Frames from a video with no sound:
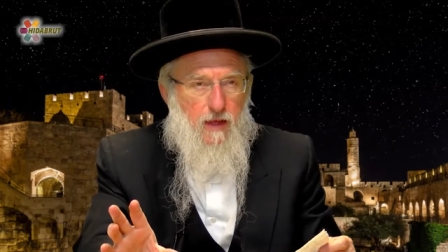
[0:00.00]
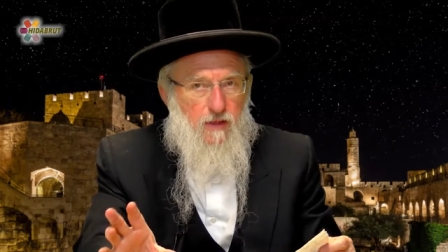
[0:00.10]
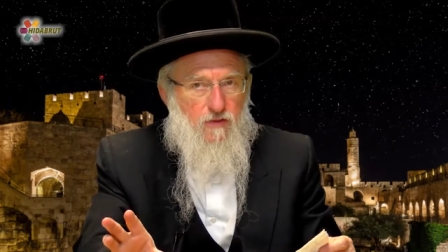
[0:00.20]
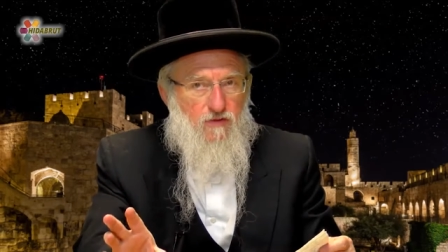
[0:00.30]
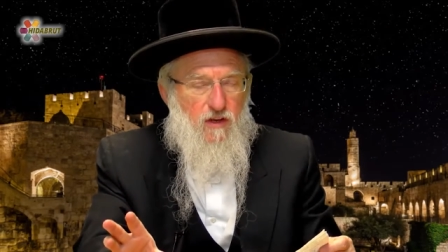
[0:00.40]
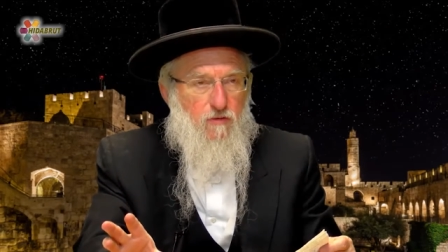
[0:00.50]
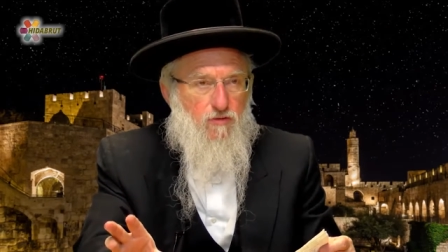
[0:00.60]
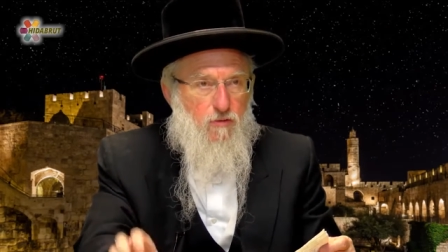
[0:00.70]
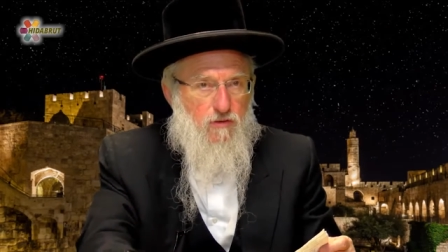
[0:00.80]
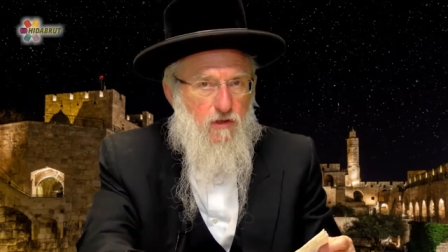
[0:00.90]
In the city of
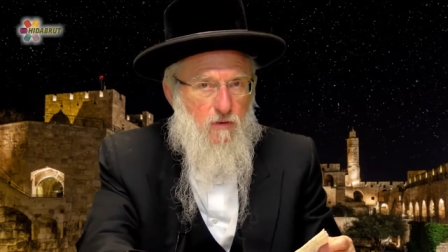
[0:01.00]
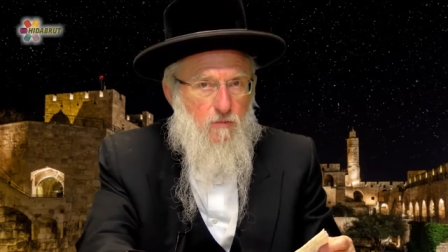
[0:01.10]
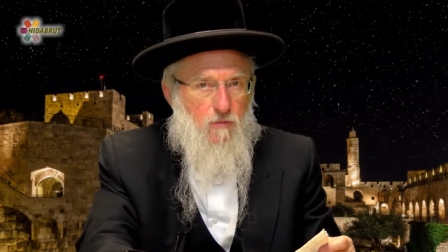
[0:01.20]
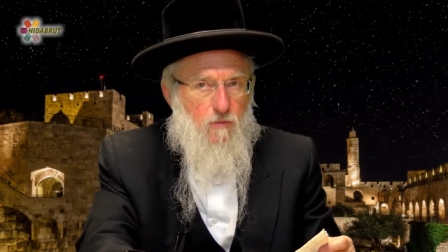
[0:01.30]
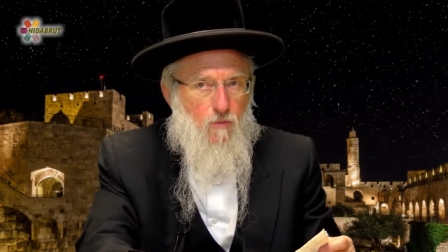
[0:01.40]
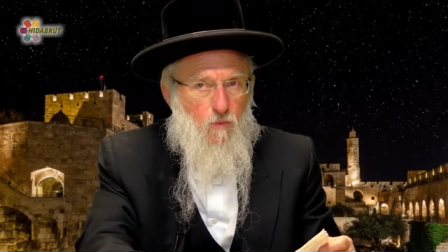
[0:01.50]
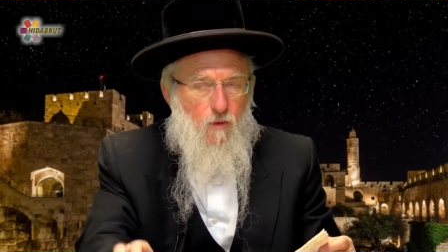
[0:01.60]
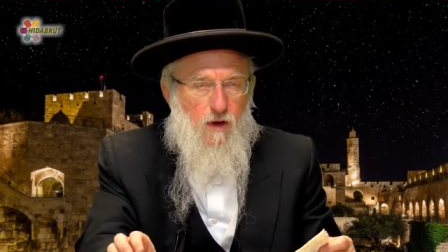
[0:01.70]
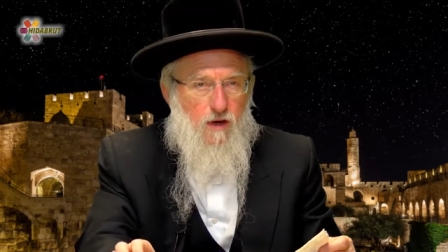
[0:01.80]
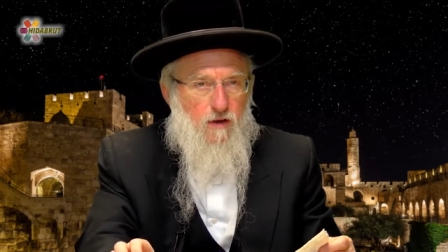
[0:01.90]
Jerusalem,
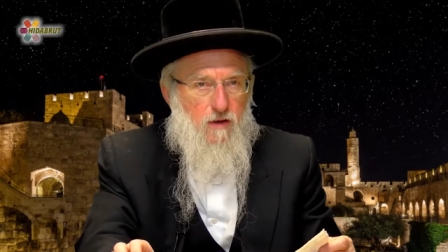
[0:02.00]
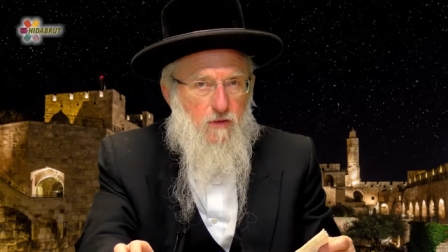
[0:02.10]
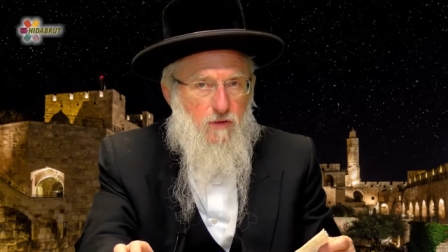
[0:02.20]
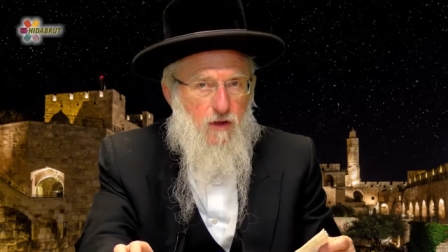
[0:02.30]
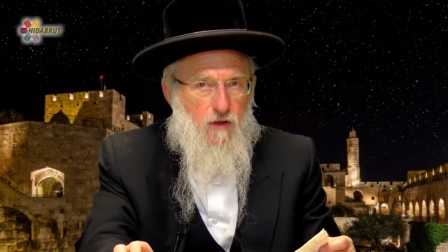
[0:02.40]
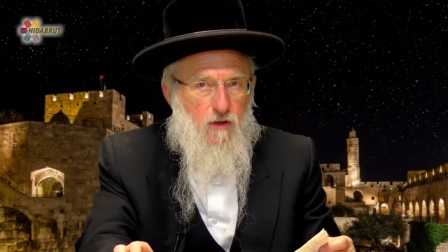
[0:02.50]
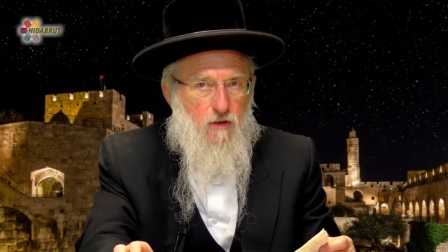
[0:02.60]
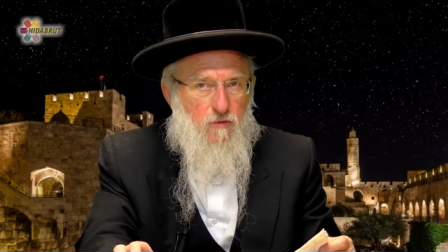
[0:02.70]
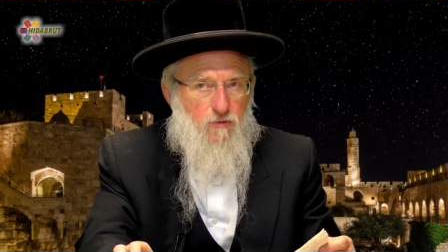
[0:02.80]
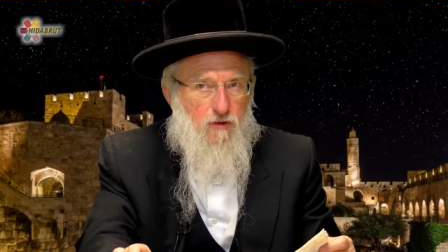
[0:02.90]
where the
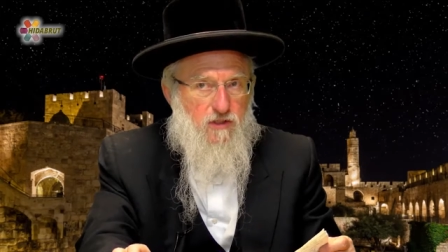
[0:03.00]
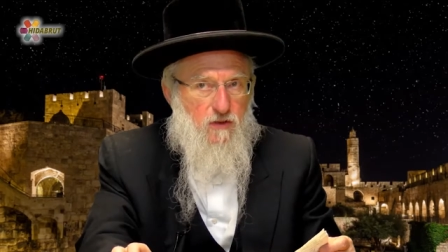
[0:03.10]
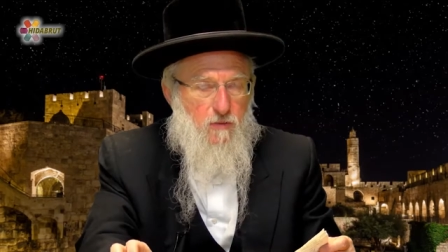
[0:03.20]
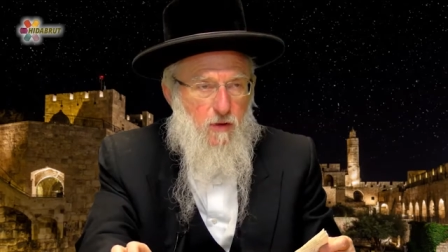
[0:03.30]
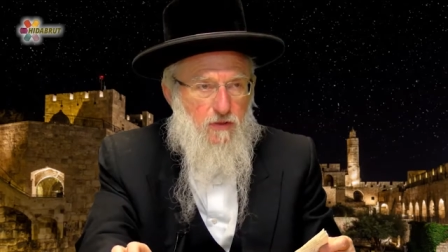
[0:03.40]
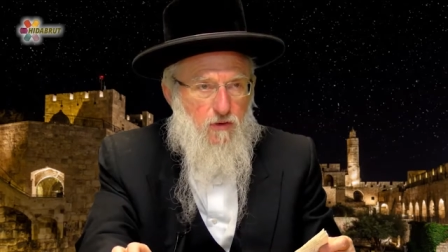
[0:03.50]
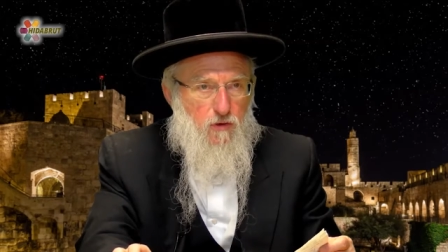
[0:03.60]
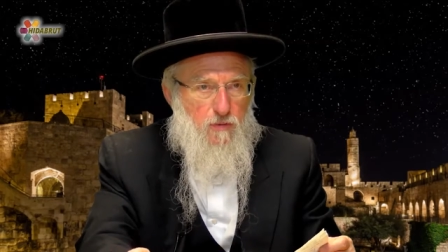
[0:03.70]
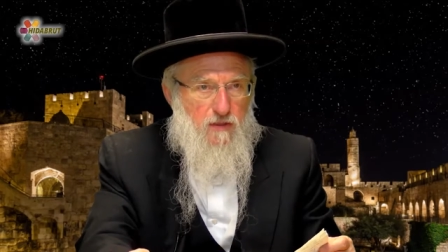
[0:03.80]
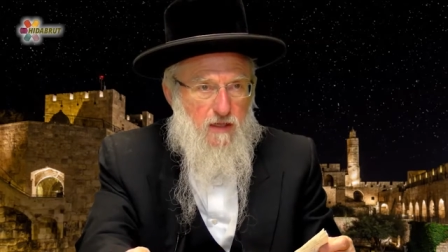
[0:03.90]
first of the month
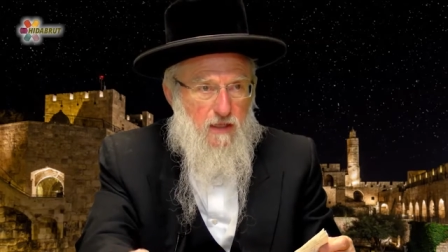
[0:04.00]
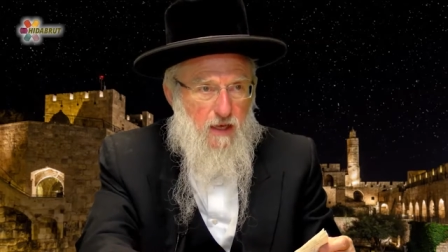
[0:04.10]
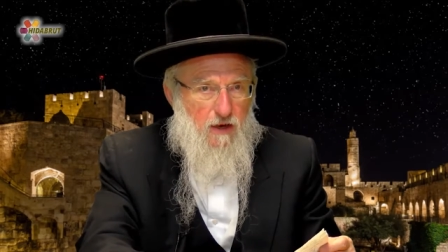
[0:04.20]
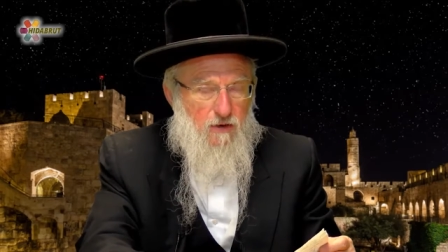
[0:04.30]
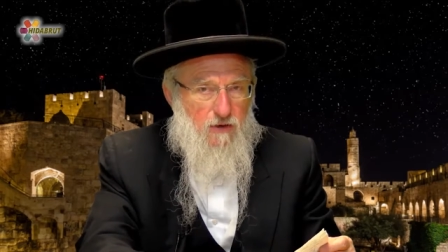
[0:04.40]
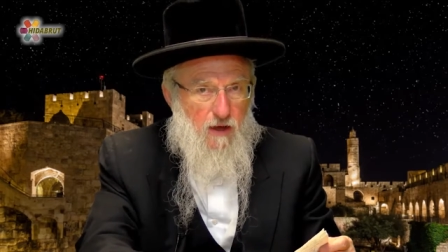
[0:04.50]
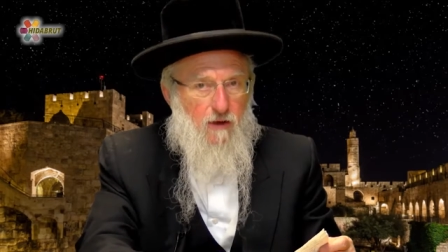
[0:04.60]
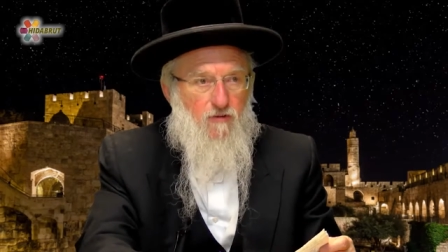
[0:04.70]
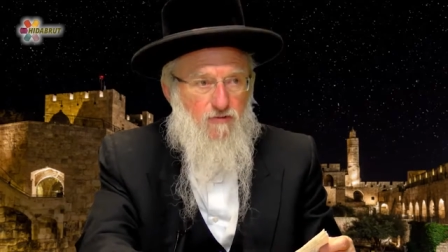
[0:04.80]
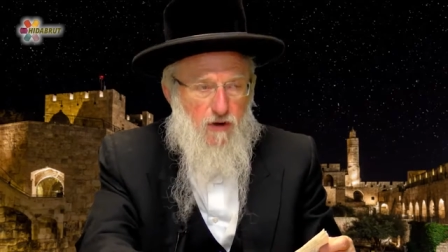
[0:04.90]
could be declared,
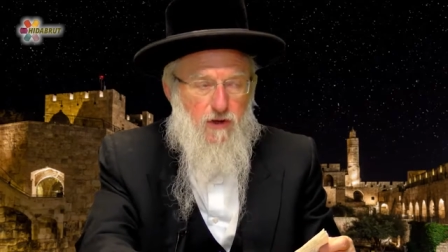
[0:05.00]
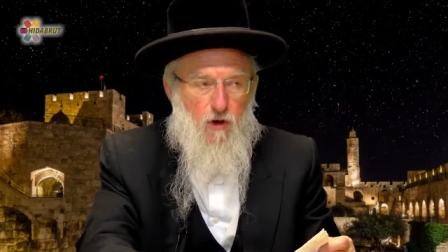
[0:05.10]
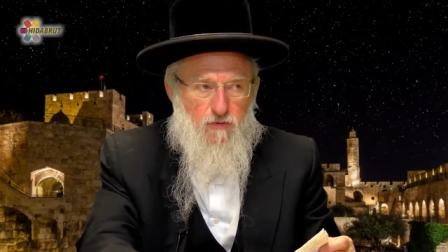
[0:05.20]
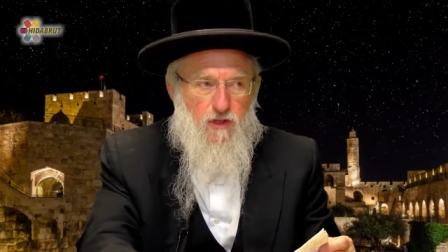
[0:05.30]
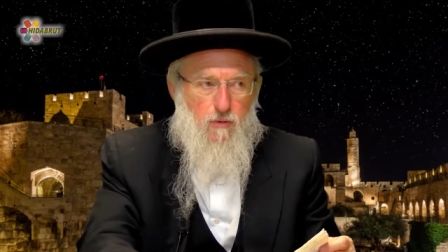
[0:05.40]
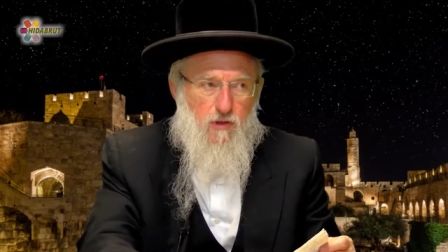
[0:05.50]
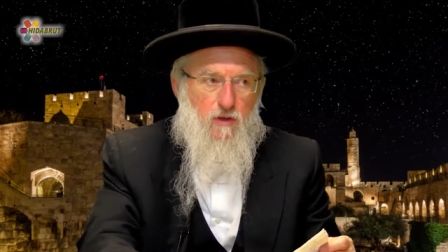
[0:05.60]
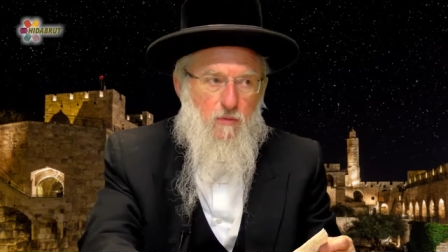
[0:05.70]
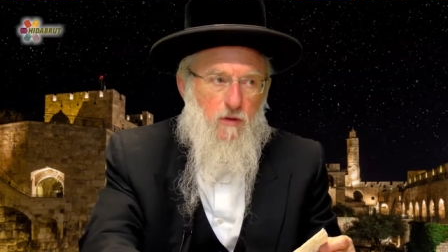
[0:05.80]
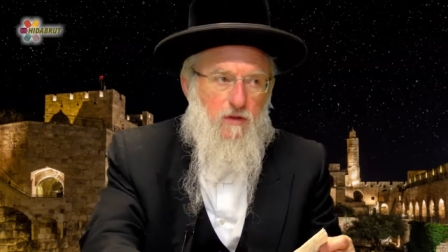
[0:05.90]
very often there was
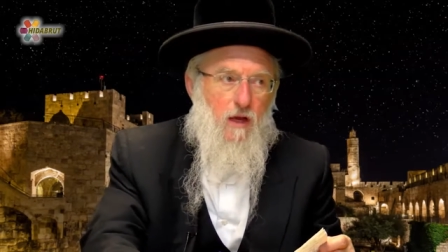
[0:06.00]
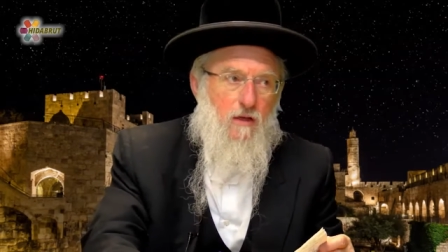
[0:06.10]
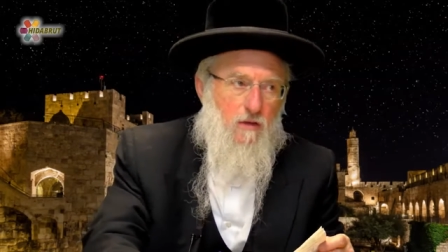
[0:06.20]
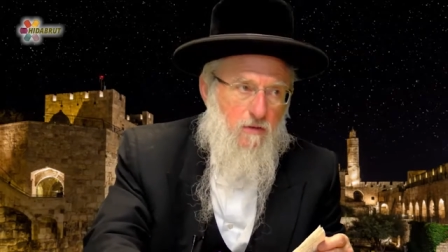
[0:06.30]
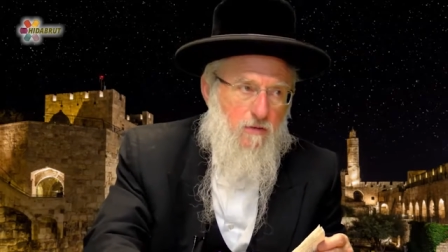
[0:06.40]
only 1 day.